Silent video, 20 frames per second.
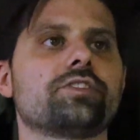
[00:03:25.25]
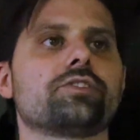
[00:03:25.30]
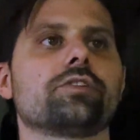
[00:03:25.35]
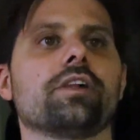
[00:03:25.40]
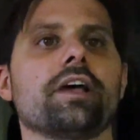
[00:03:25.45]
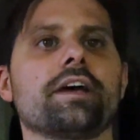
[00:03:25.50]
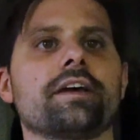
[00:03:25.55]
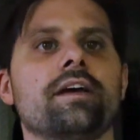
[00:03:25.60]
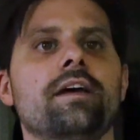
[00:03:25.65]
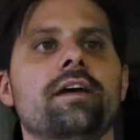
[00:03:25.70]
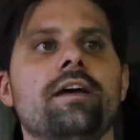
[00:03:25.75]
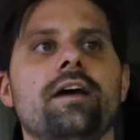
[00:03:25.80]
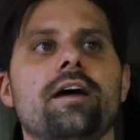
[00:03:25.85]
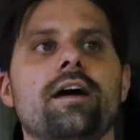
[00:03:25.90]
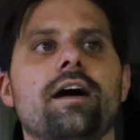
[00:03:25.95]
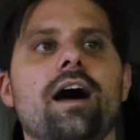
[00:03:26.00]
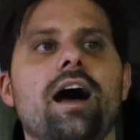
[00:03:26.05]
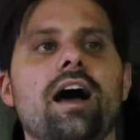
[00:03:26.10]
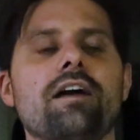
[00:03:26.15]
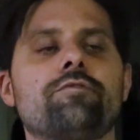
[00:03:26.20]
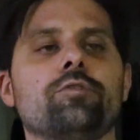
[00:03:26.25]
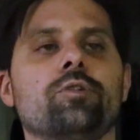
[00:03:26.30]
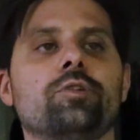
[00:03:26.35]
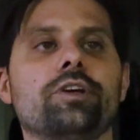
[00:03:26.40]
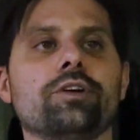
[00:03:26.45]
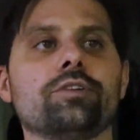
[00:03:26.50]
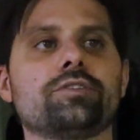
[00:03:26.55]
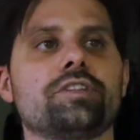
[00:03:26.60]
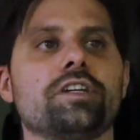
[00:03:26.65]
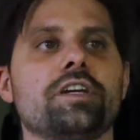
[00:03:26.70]
So like, I feel
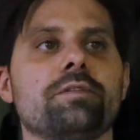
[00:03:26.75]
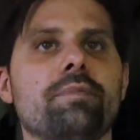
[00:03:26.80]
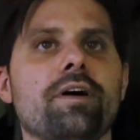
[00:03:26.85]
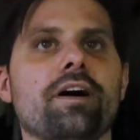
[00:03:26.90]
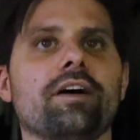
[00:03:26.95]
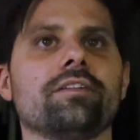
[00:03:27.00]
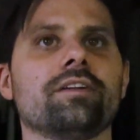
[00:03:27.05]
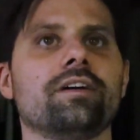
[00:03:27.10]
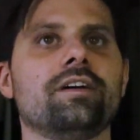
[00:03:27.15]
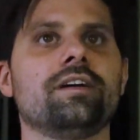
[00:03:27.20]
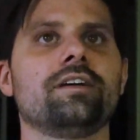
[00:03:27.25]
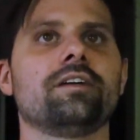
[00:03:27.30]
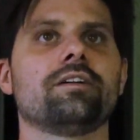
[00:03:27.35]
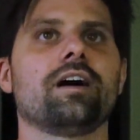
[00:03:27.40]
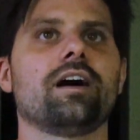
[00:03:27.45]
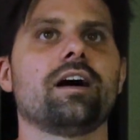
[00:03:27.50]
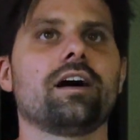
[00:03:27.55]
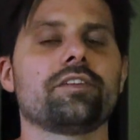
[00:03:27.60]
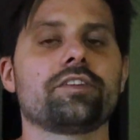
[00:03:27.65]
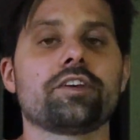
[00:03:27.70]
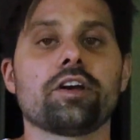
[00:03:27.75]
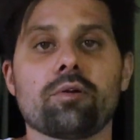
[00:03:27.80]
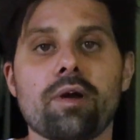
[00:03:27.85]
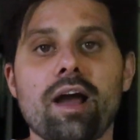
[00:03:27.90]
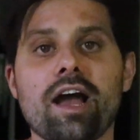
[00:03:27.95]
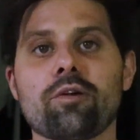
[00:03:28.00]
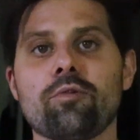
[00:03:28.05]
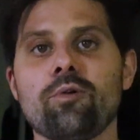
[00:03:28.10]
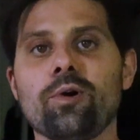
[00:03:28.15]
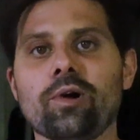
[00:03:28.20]
guilty about uh, the
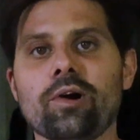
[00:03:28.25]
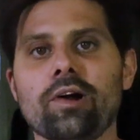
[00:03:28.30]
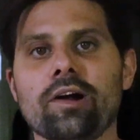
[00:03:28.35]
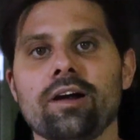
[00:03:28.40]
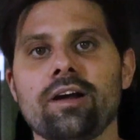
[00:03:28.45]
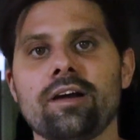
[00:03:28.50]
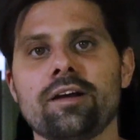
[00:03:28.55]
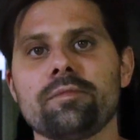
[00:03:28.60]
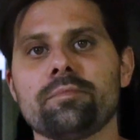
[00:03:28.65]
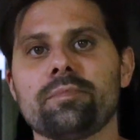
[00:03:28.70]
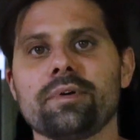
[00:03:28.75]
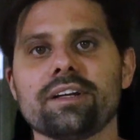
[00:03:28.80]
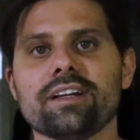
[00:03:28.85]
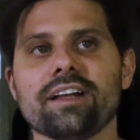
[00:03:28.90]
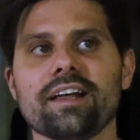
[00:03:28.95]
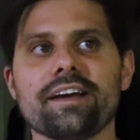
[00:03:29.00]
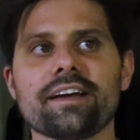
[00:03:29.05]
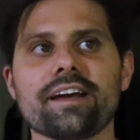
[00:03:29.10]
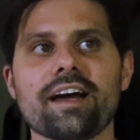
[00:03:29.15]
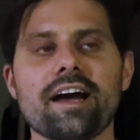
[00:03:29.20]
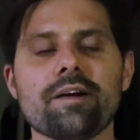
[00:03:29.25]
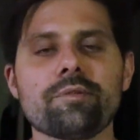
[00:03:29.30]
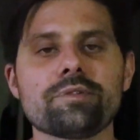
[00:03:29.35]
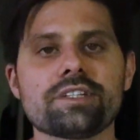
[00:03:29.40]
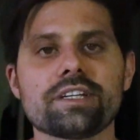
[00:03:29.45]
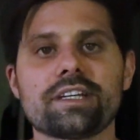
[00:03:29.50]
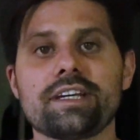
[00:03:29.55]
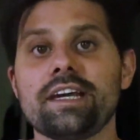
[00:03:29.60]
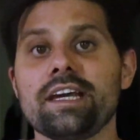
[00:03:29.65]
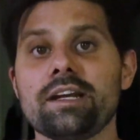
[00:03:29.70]
Iraq War, but like I was
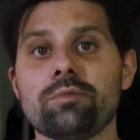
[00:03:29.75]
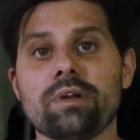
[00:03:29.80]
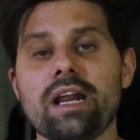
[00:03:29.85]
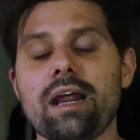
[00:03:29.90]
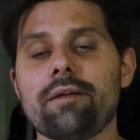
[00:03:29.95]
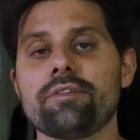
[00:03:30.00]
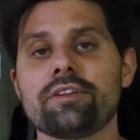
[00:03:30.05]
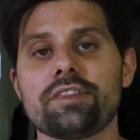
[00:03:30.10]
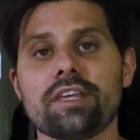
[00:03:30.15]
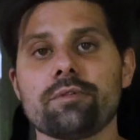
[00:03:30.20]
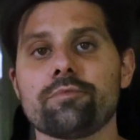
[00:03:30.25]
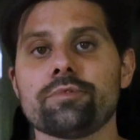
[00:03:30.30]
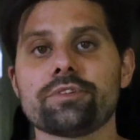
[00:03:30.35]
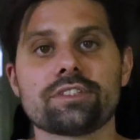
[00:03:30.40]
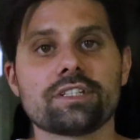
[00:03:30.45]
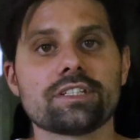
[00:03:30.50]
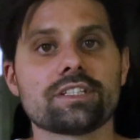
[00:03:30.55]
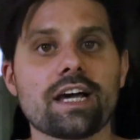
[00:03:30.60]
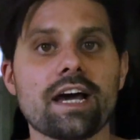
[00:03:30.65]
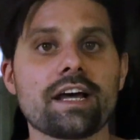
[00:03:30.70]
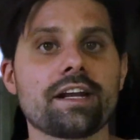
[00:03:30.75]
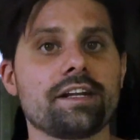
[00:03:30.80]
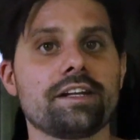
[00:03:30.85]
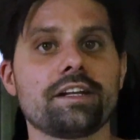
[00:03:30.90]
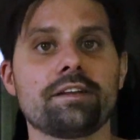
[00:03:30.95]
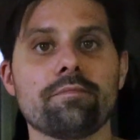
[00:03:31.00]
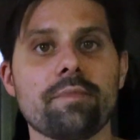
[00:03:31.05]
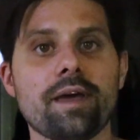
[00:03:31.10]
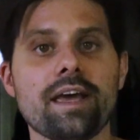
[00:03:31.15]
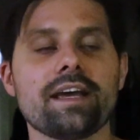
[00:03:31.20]
a kid when everything was decided
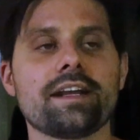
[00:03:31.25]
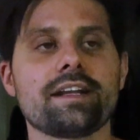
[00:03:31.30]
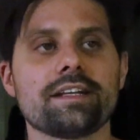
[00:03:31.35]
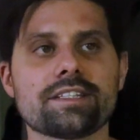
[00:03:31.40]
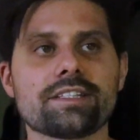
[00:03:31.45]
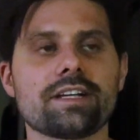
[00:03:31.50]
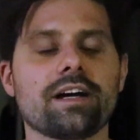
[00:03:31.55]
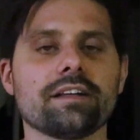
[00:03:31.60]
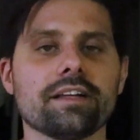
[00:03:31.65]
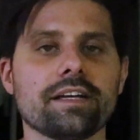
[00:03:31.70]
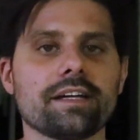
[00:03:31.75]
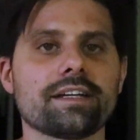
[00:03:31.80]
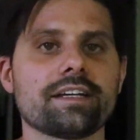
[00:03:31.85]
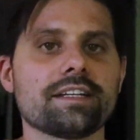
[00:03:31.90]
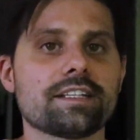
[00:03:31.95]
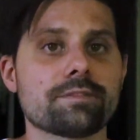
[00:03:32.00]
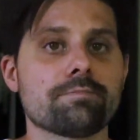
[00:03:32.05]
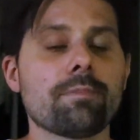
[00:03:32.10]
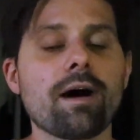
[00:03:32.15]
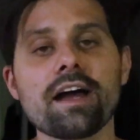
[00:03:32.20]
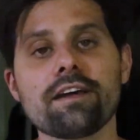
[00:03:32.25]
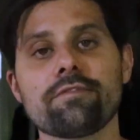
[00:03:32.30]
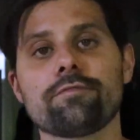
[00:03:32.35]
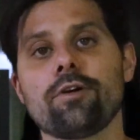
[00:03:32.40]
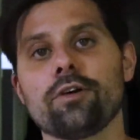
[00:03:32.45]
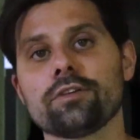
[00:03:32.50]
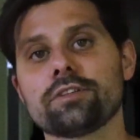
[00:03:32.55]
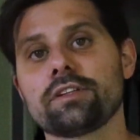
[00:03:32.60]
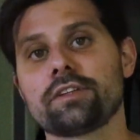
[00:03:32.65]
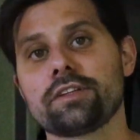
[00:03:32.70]
and made. It's not like it's my
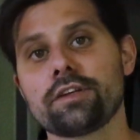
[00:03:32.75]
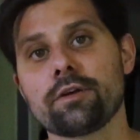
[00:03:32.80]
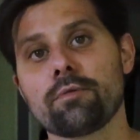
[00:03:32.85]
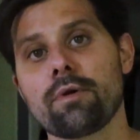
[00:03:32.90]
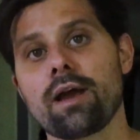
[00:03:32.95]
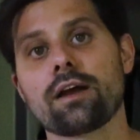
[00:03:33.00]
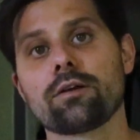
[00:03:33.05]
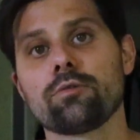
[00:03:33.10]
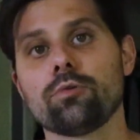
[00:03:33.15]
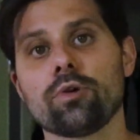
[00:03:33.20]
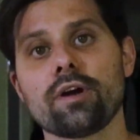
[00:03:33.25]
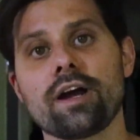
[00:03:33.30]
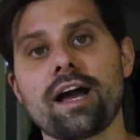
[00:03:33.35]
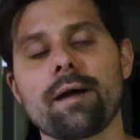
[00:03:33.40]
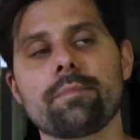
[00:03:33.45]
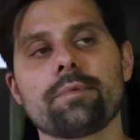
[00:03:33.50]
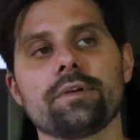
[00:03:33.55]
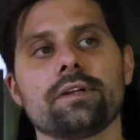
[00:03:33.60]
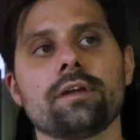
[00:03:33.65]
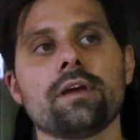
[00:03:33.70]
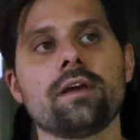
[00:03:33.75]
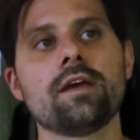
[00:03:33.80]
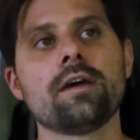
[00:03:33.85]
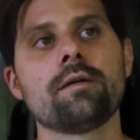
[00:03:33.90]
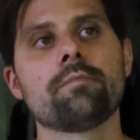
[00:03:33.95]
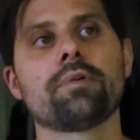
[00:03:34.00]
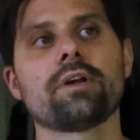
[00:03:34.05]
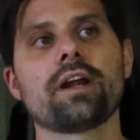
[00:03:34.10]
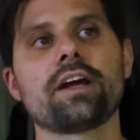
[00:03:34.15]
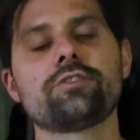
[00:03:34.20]
fault that the Iraq War happened,
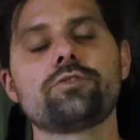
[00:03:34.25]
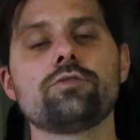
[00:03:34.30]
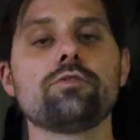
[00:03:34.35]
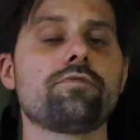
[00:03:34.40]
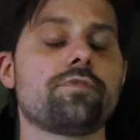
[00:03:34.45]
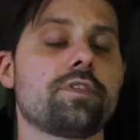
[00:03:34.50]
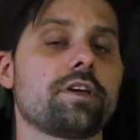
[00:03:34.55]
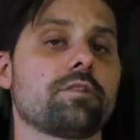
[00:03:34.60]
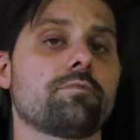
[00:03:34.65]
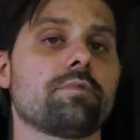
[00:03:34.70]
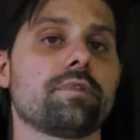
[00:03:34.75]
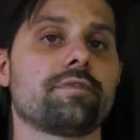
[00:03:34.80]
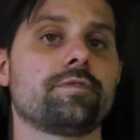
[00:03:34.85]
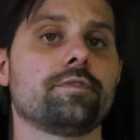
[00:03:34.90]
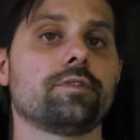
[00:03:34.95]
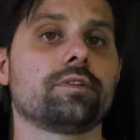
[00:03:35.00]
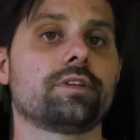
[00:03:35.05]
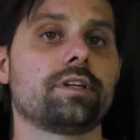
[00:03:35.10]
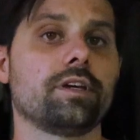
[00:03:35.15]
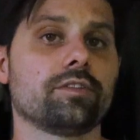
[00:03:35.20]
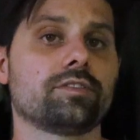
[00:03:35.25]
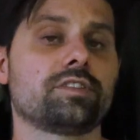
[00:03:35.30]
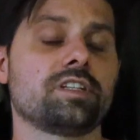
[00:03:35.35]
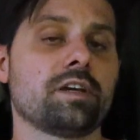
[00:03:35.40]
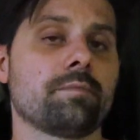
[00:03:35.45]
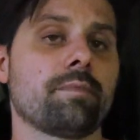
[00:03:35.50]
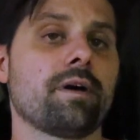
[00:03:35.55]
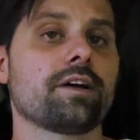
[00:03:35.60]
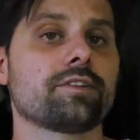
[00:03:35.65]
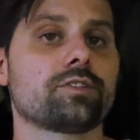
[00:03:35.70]
but I do think we feel guilty
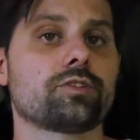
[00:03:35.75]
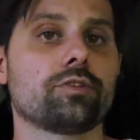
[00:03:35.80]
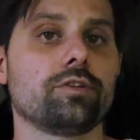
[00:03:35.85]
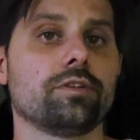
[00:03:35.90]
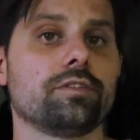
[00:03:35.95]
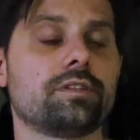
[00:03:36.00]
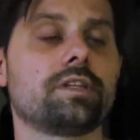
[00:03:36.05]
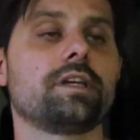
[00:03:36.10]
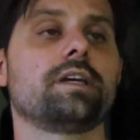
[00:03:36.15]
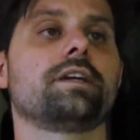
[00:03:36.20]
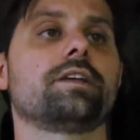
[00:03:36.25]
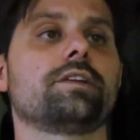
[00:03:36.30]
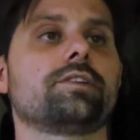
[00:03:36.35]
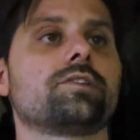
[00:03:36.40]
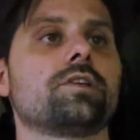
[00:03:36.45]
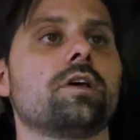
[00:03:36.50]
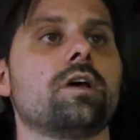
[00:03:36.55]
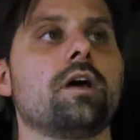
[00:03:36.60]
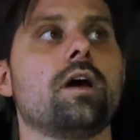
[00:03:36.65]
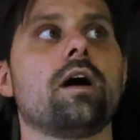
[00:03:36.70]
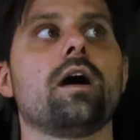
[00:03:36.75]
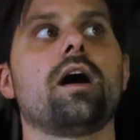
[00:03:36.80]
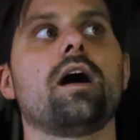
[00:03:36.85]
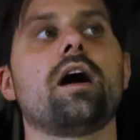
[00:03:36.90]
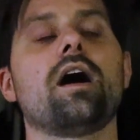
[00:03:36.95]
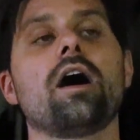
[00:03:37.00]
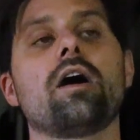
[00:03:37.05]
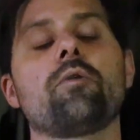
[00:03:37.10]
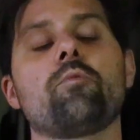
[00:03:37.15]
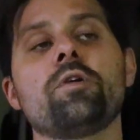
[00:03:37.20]
about certain things
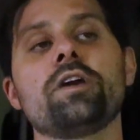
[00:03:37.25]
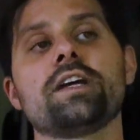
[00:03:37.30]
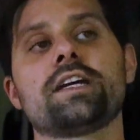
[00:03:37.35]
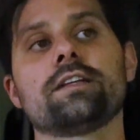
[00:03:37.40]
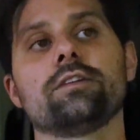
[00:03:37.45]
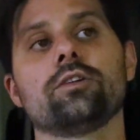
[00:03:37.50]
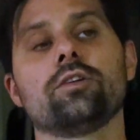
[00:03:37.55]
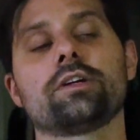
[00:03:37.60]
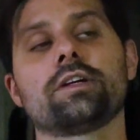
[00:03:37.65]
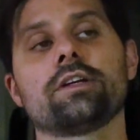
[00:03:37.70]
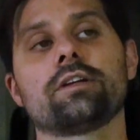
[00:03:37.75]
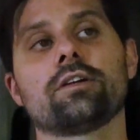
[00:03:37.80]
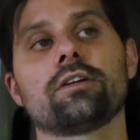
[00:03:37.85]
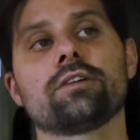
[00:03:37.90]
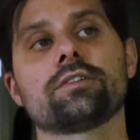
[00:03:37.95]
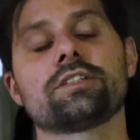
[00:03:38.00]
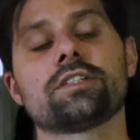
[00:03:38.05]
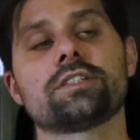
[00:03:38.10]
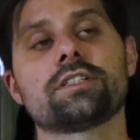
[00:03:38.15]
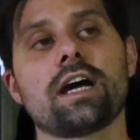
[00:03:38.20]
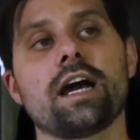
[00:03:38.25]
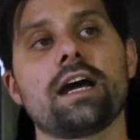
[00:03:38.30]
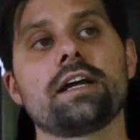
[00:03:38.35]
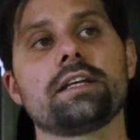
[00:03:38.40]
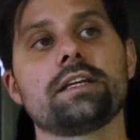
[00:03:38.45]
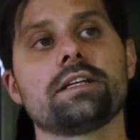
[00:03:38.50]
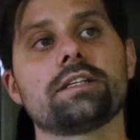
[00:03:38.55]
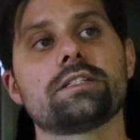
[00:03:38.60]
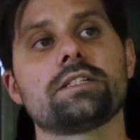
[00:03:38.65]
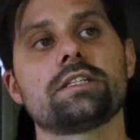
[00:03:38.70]
uh, we can look at our
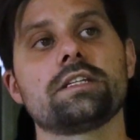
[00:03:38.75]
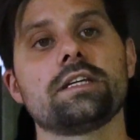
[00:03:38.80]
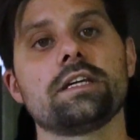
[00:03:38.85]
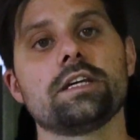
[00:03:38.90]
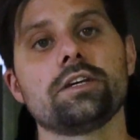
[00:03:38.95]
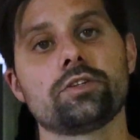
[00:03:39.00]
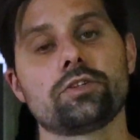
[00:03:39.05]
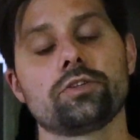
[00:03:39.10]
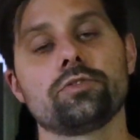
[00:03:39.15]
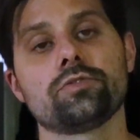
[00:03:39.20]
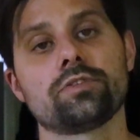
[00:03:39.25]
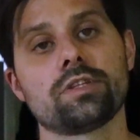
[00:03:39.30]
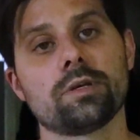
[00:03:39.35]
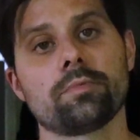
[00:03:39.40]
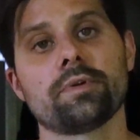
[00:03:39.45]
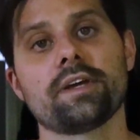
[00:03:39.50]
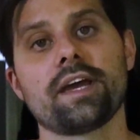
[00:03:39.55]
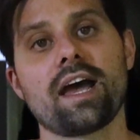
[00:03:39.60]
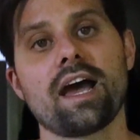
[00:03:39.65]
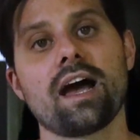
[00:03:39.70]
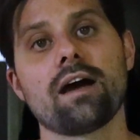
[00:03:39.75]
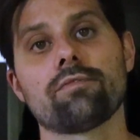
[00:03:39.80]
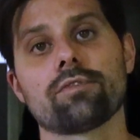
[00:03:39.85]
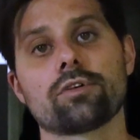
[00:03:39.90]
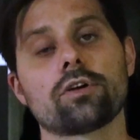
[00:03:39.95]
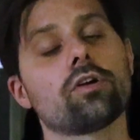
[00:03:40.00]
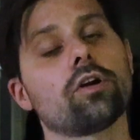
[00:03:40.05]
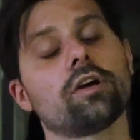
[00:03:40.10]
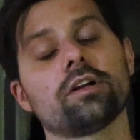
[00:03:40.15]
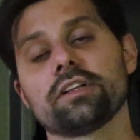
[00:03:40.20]
society and see issues that we have.
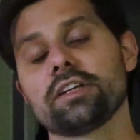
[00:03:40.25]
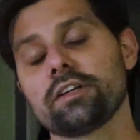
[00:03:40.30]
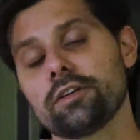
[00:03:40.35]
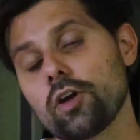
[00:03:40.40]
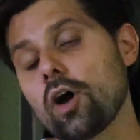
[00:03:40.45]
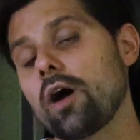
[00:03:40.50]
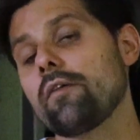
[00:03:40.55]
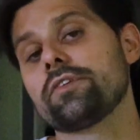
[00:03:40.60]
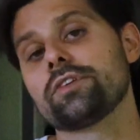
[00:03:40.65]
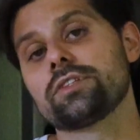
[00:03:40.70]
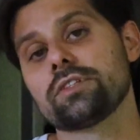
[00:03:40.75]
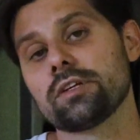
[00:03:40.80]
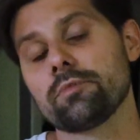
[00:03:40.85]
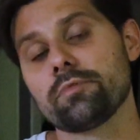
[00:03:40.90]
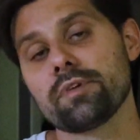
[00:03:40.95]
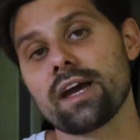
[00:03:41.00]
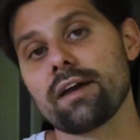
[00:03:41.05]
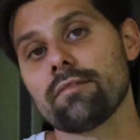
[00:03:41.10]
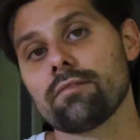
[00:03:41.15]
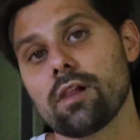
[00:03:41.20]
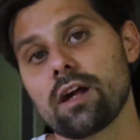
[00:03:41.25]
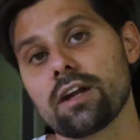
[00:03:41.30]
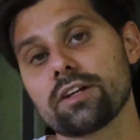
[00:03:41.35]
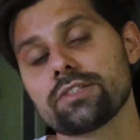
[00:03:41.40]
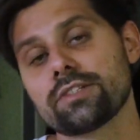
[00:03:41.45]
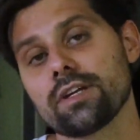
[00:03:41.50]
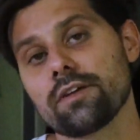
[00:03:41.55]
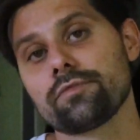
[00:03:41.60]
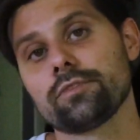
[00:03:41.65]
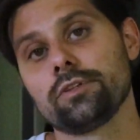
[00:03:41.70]
Currently, obviously, we have a lot of
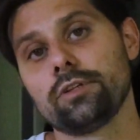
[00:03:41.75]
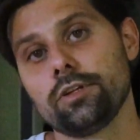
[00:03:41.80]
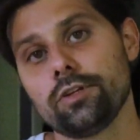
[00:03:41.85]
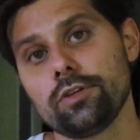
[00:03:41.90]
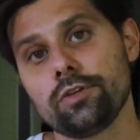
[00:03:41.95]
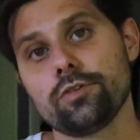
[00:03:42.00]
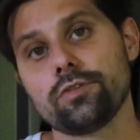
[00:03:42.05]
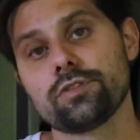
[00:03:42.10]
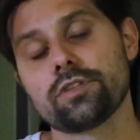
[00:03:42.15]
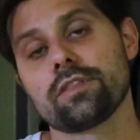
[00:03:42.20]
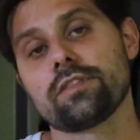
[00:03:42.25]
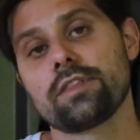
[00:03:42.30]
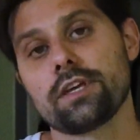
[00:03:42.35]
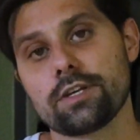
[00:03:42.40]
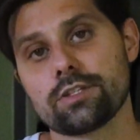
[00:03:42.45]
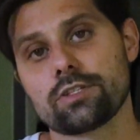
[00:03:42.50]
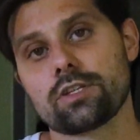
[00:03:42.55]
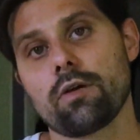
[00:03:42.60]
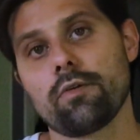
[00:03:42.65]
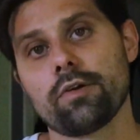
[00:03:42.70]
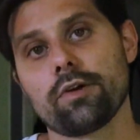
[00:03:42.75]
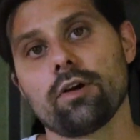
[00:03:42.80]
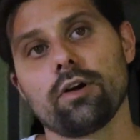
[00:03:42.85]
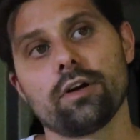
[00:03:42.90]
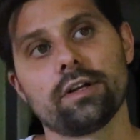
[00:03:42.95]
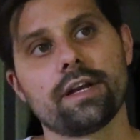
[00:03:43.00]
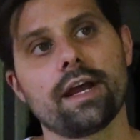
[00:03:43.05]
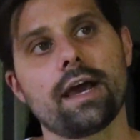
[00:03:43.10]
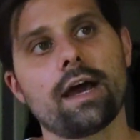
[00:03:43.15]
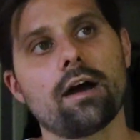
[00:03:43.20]
stuff in the news and things going
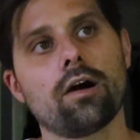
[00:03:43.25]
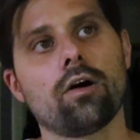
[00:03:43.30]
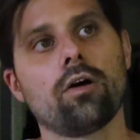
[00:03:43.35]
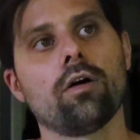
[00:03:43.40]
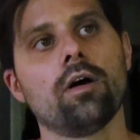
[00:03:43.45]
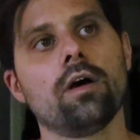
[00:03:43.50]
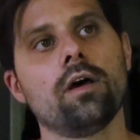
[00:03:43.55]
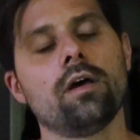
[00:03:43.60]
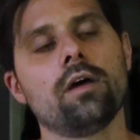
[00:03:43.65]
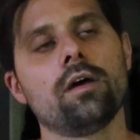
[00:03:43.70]
on now.